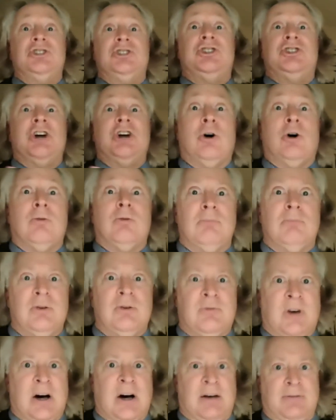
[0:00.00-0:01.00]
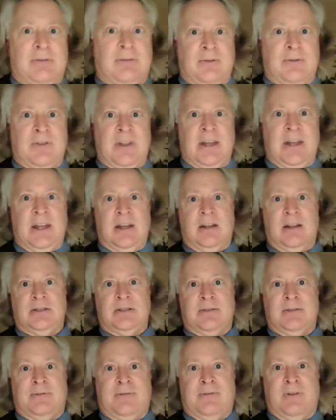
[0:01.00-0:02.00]
Don't move off of the
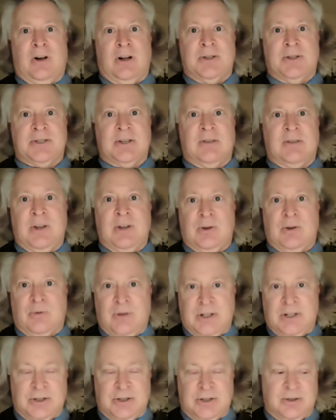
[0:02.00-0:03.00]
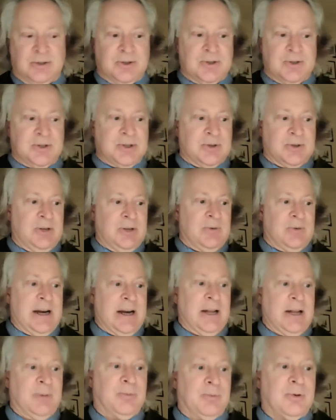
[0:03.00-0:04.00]
defaults of the original
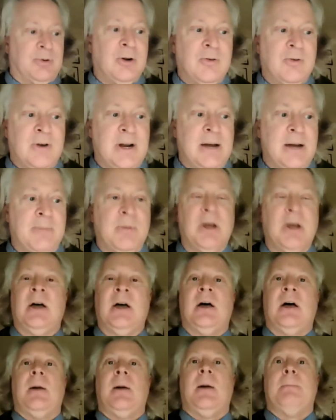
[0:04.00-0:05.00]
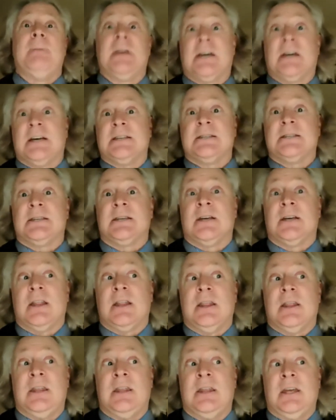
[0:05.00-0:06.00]
screenwriting program, because
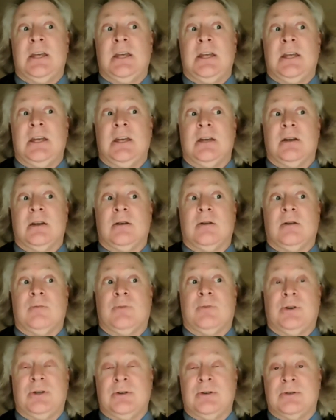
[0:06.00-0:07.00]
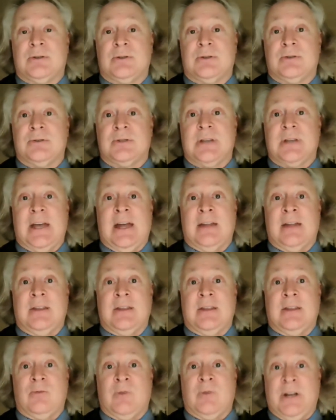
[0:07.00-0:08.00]
the producers and
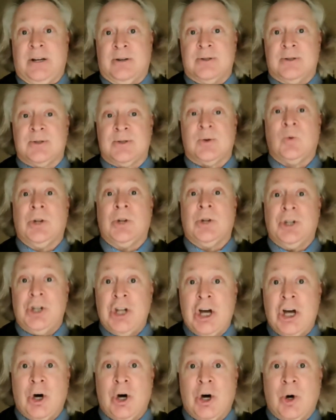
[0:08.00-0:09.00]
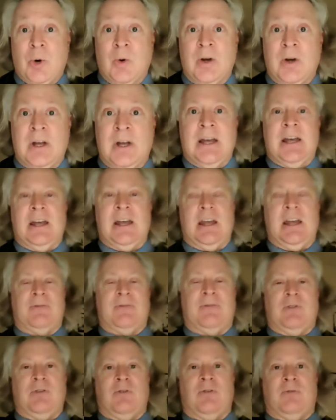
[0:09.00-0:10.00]
the readers will know
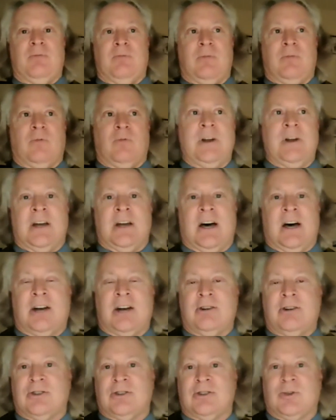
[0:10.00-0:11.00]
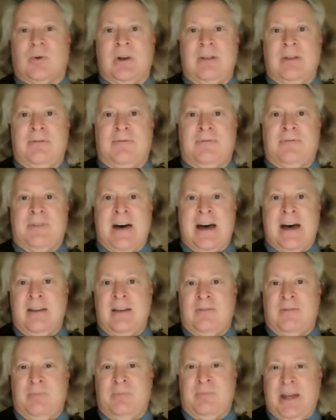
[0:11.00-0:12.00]
if you've written a
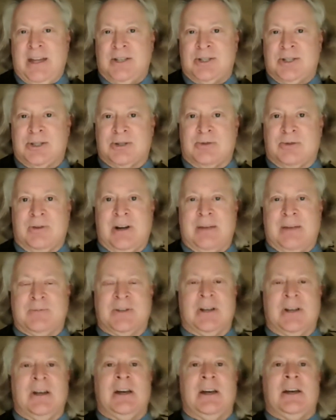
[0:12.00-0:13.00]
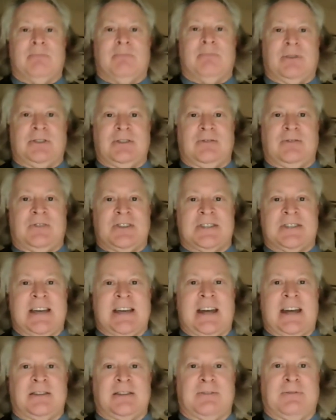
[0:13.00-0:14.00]
125-page script, but you've
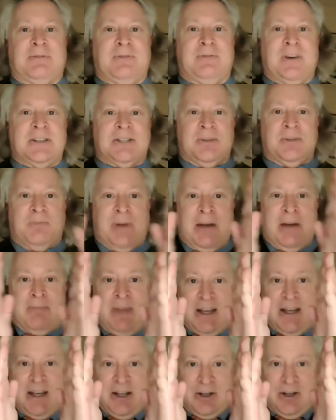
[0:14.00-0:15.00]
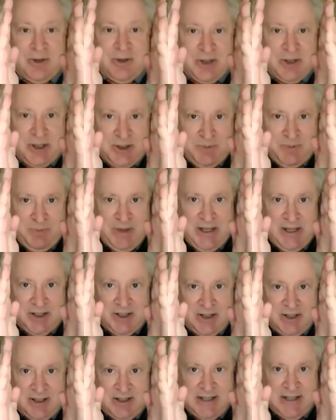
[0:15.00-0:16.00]
decided to fudge it by making your
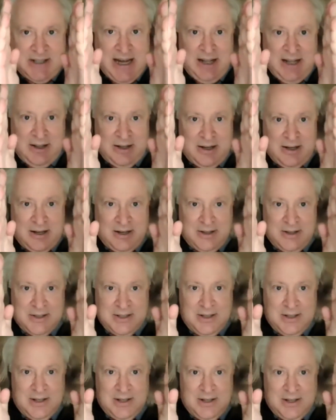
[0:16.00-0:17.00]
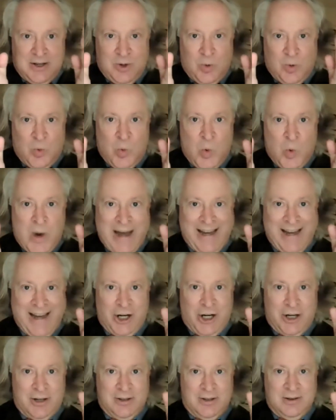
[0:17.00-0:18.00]
speech and dialogues
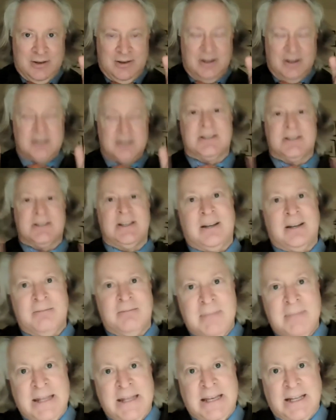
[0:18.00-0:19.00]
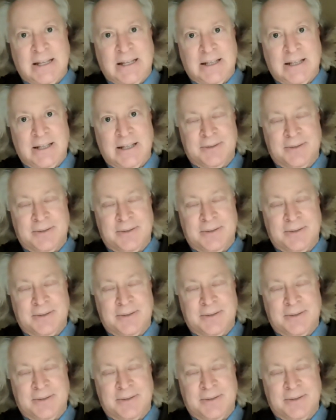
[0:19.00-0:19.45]
wider. They'll see it immediately.